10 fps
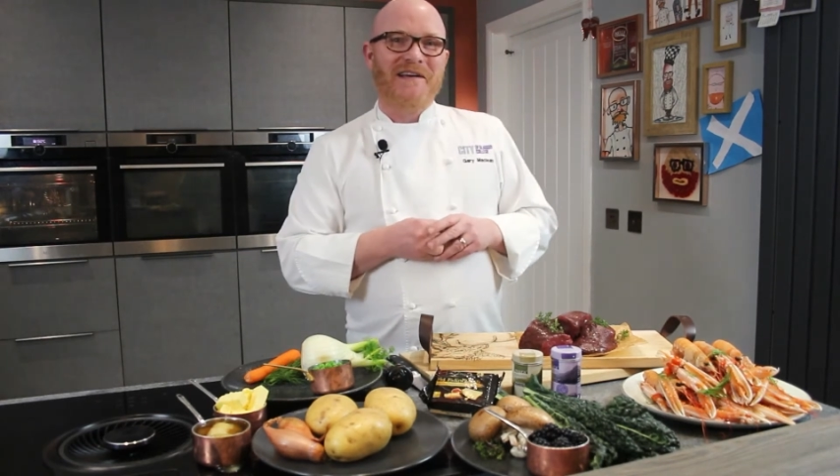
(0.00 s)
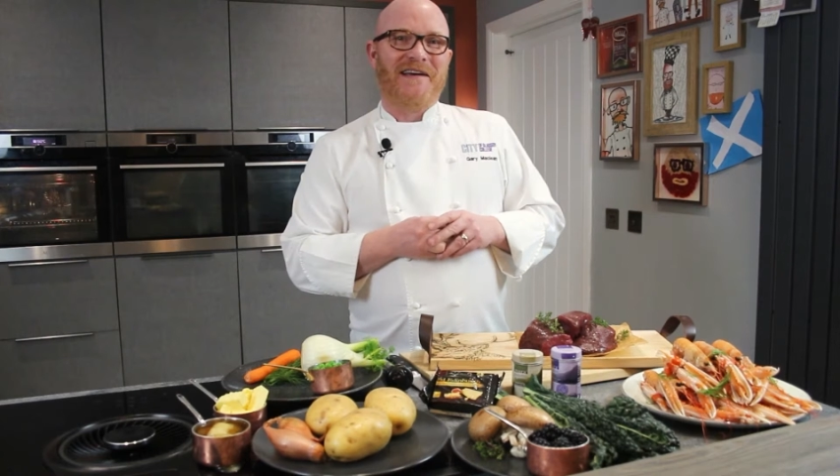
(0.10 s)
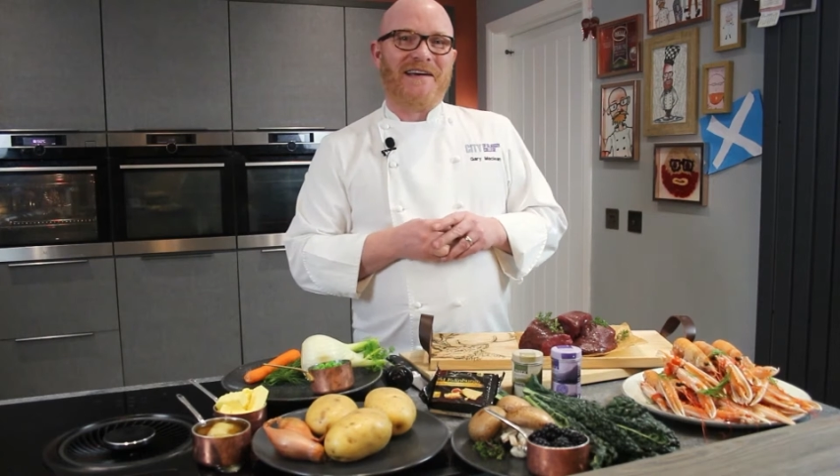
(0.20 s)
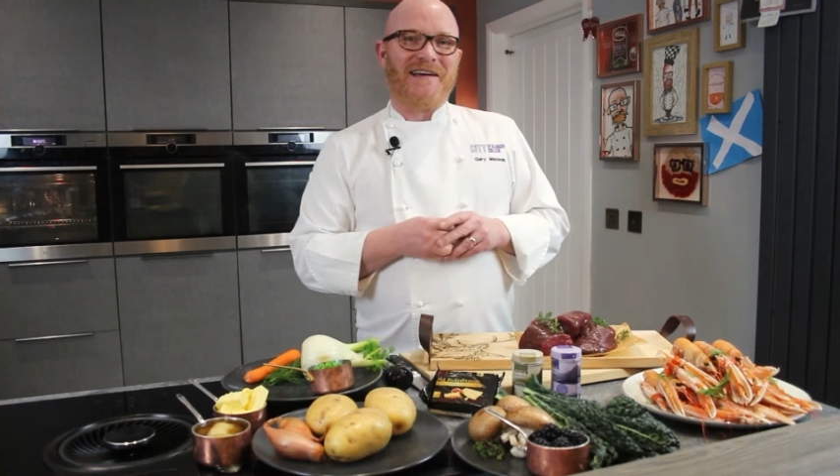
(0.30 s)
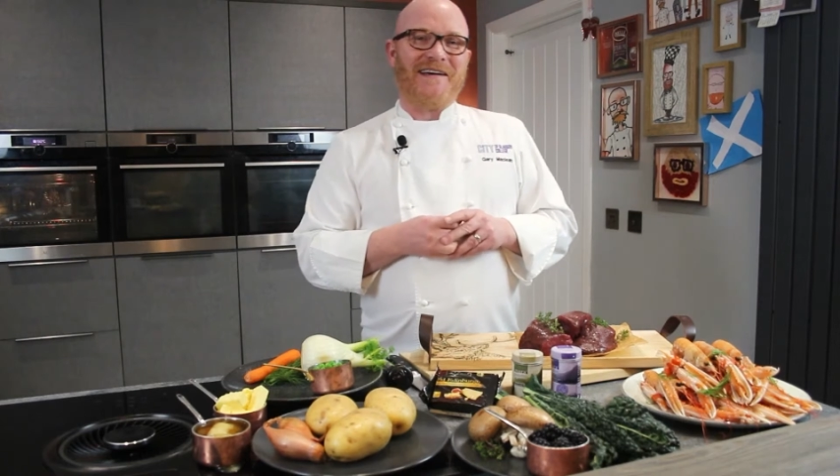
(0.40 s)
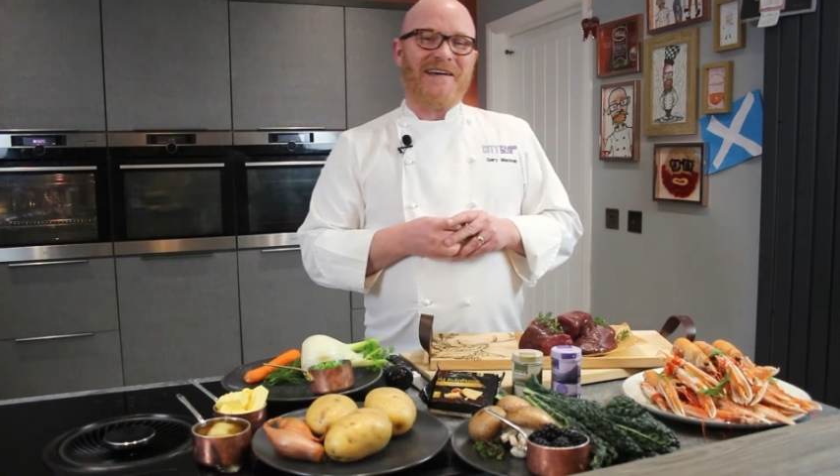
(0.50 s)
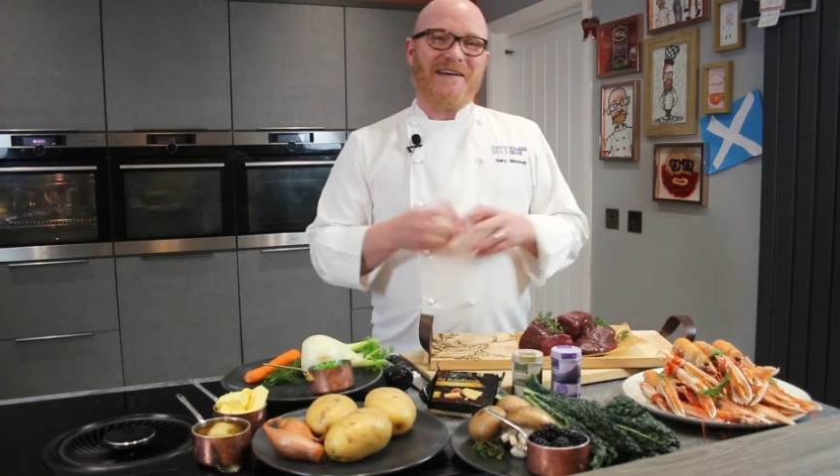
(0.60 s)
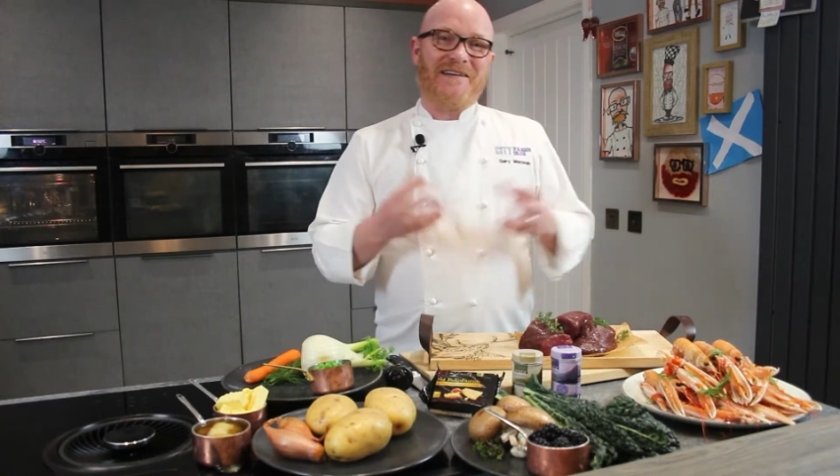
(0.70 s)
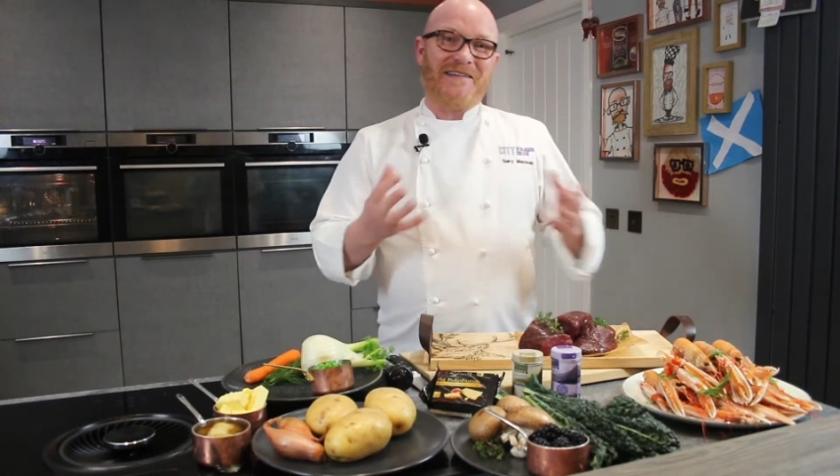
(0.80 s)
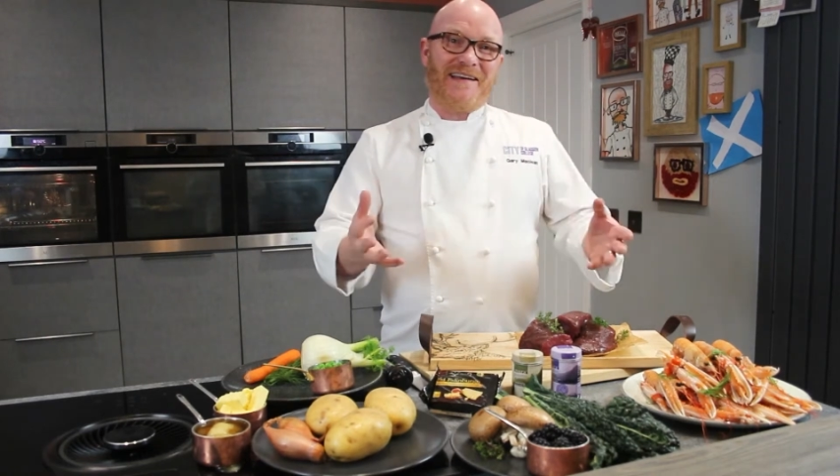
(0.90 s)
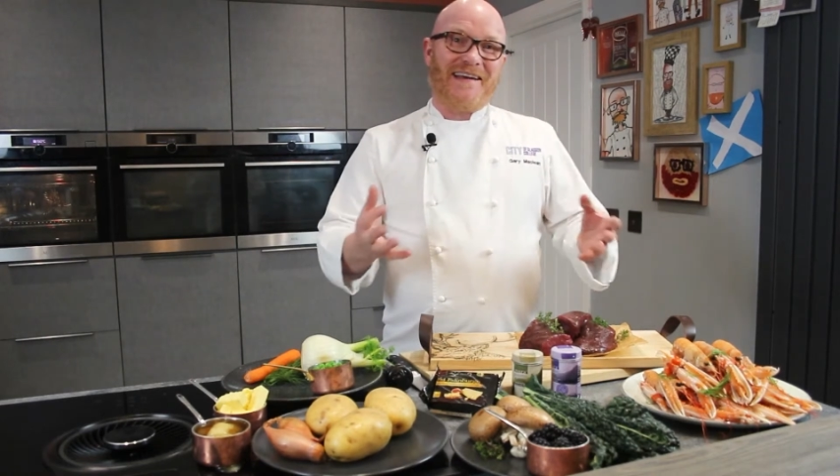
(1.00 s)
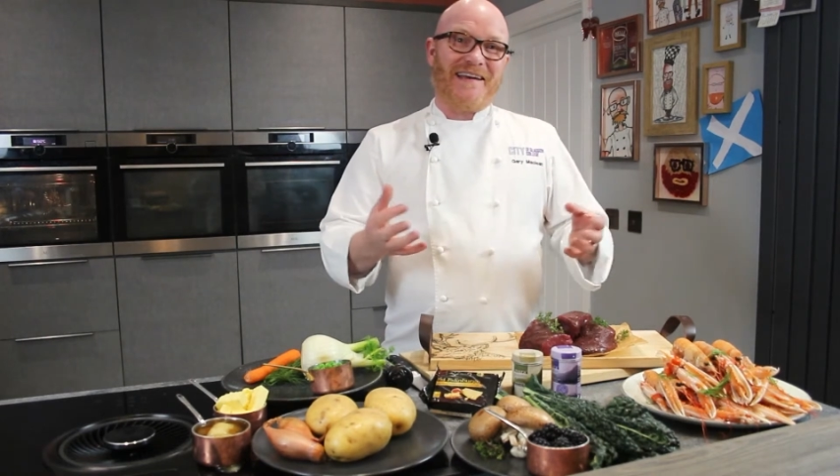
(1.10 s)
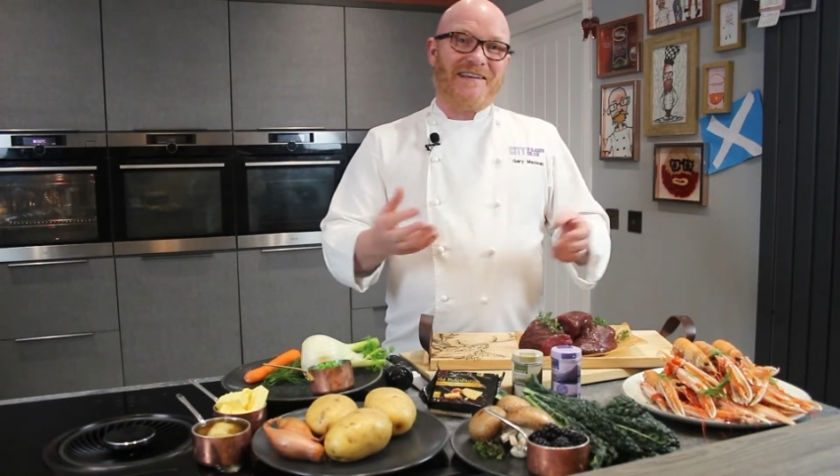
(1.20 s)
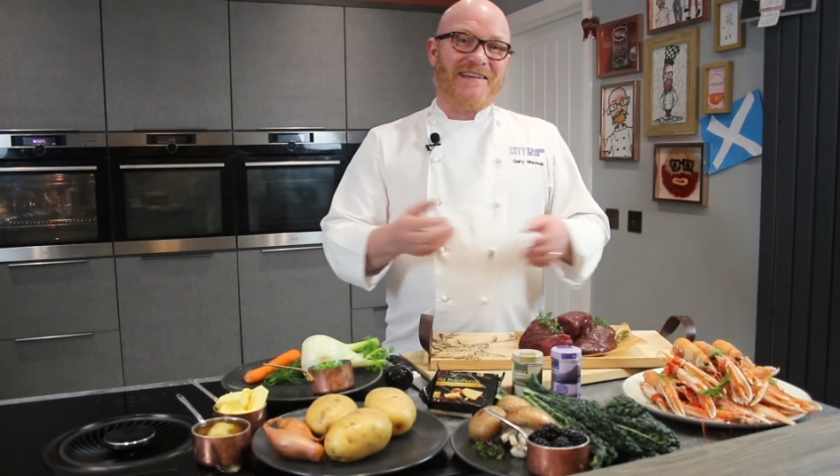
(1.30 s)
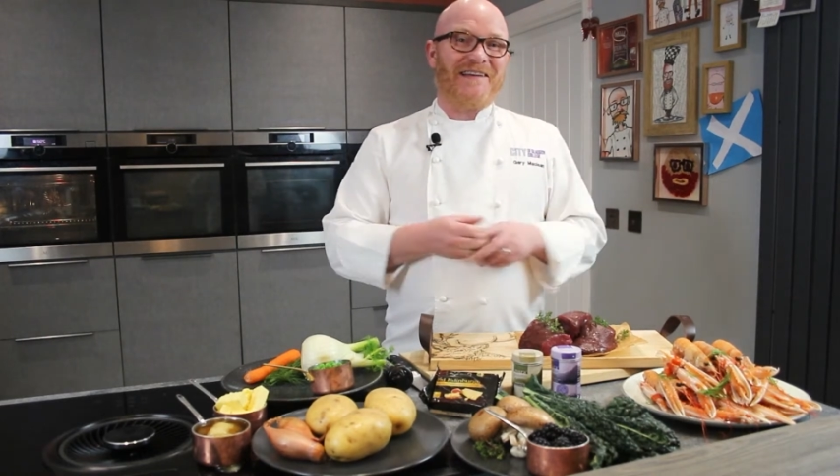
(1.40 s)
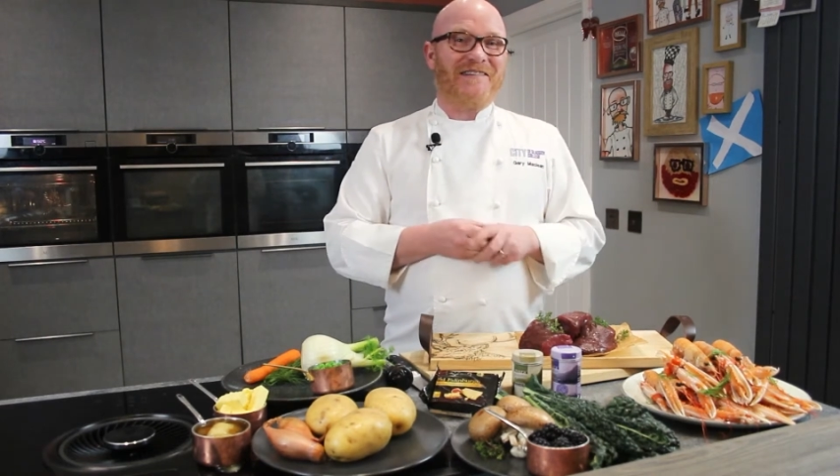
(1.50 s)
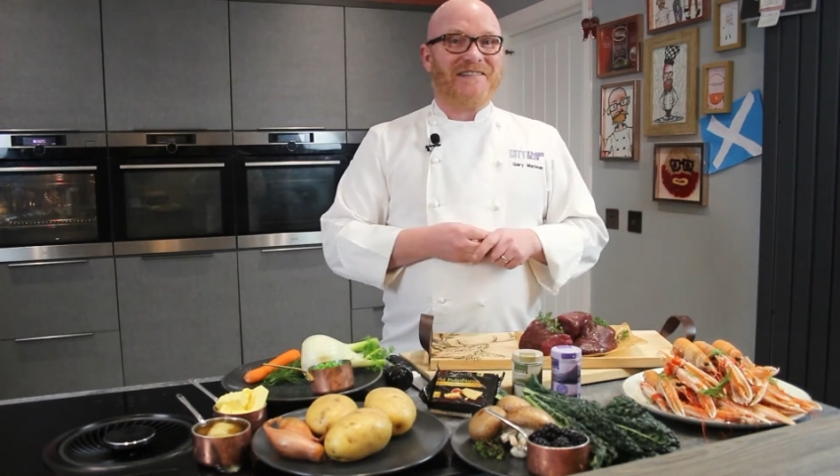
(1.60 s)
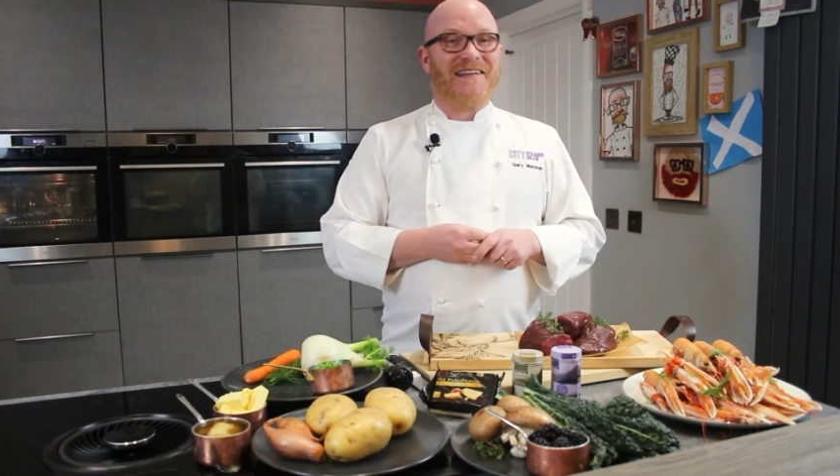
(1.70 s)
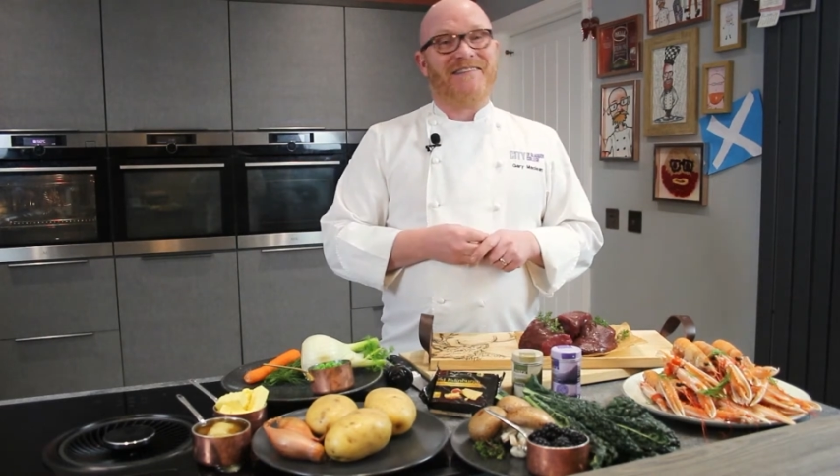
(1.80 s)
in